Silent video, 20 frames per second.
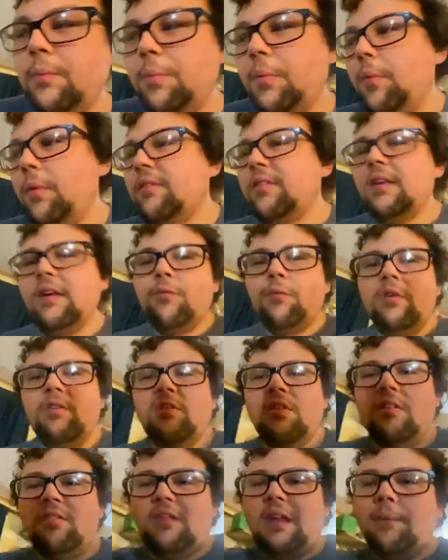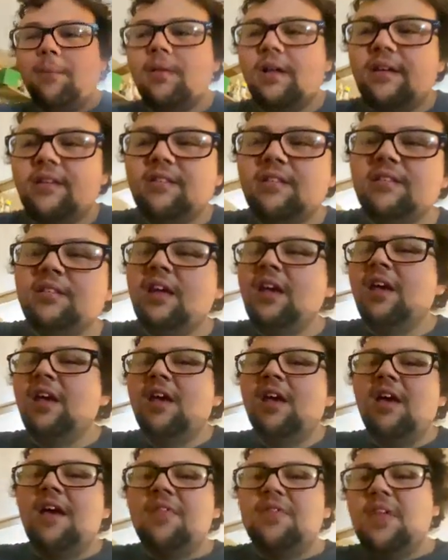But once it reaches it stabilizes,
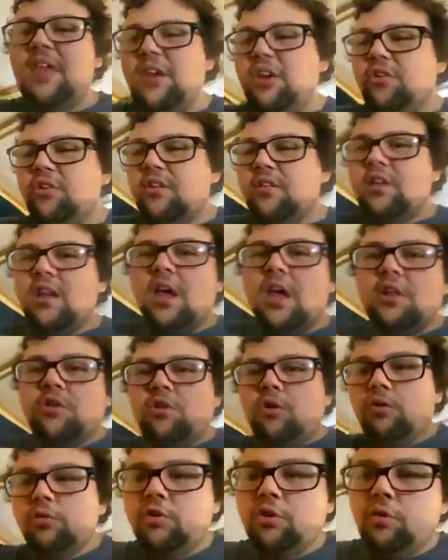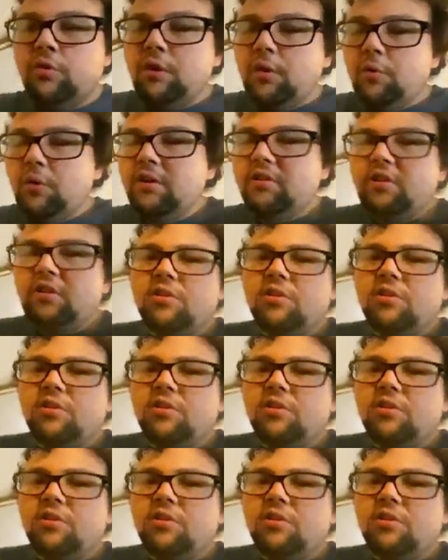then you just don't do any water.